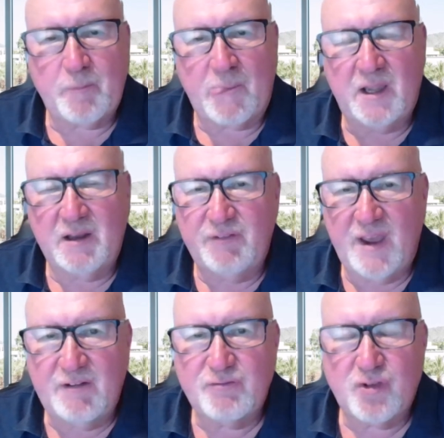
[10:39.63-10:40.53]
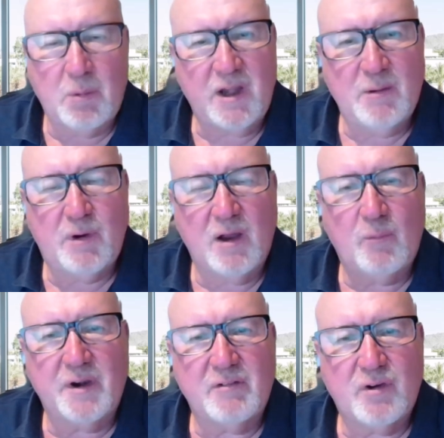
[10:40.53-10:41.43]
And if you have trouble, you might
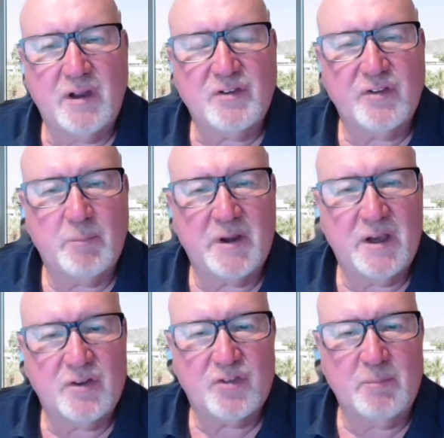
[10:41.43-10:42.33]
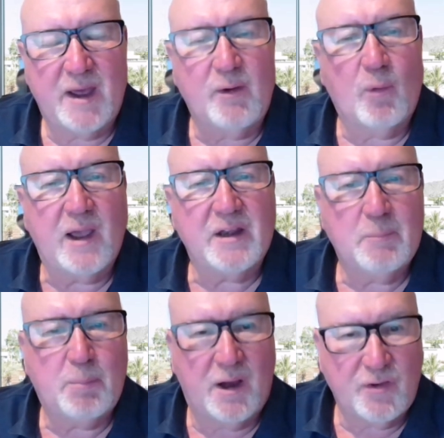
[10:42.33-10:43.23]
want to write to them and ask them, hey, where can I
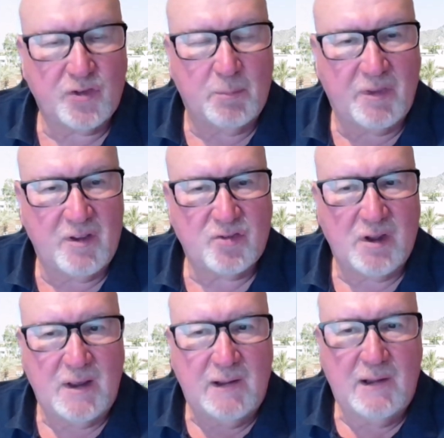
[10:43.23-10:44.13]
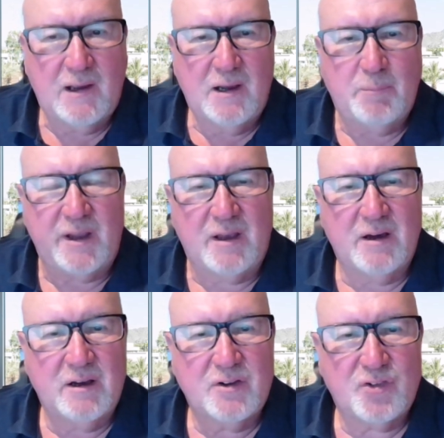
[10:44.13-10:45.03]
buy some of this?
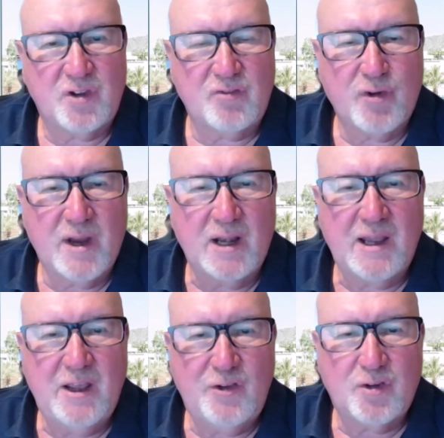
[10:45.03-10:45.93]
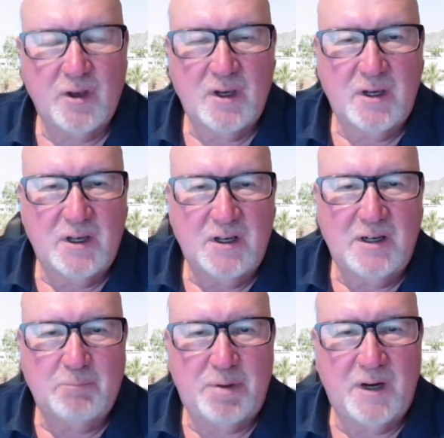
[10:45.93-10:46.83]
Because it really is
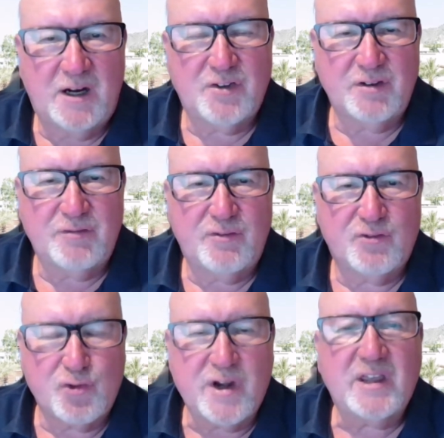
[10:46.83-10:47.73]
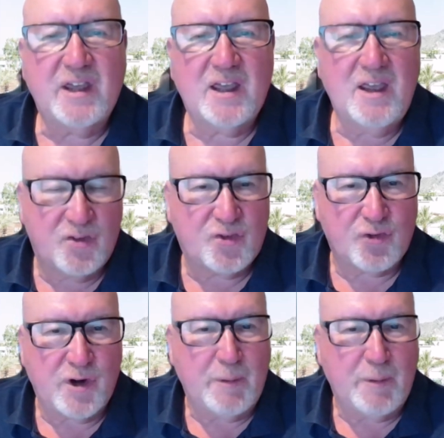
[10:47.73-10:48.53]
part of drinking history.